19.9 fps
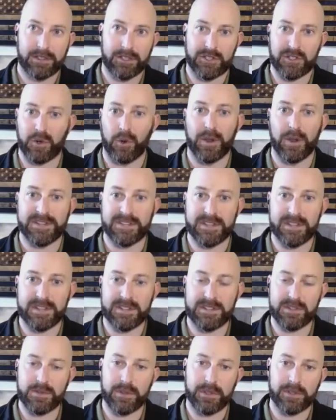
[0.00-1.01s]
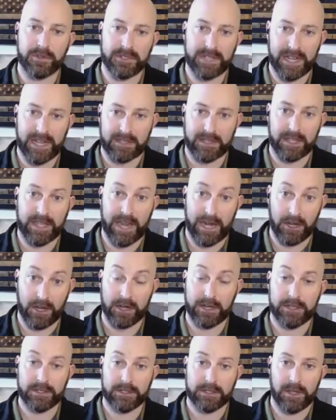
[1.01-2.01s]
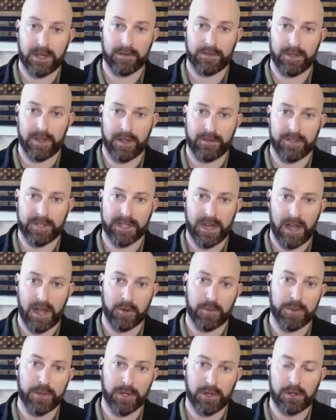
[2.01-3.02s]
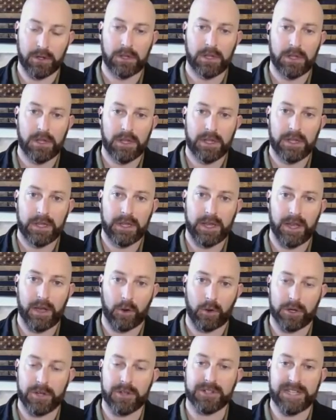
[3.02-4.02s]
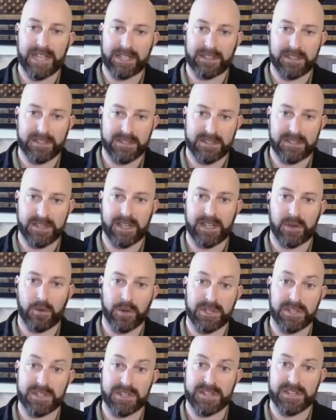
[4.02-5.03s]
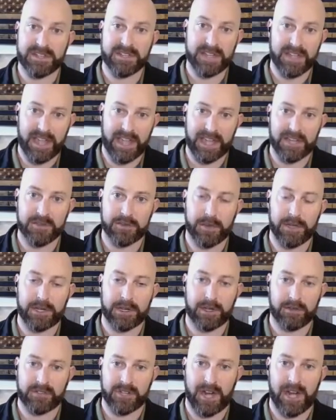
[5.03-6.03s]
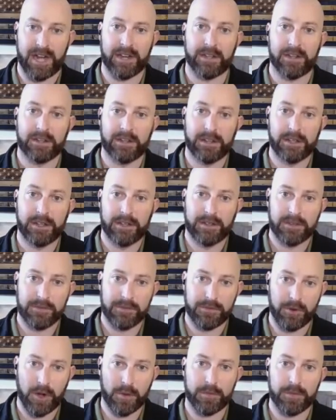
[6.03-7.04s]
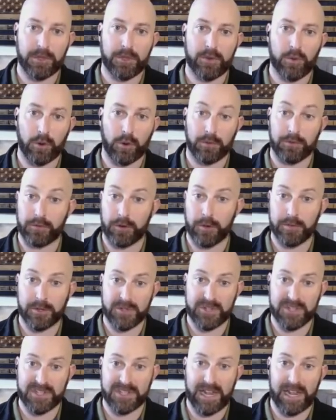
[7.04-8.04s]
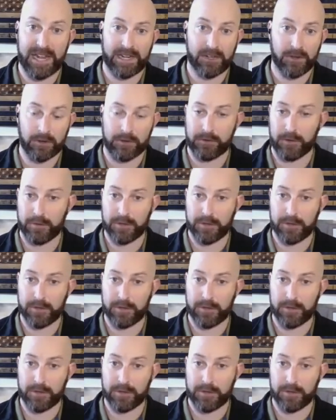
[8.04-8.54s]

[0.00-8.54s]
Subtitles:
the choice is you either take the carrot of the dollar bill or you take the stick, which is disengagement of China from you or from your state or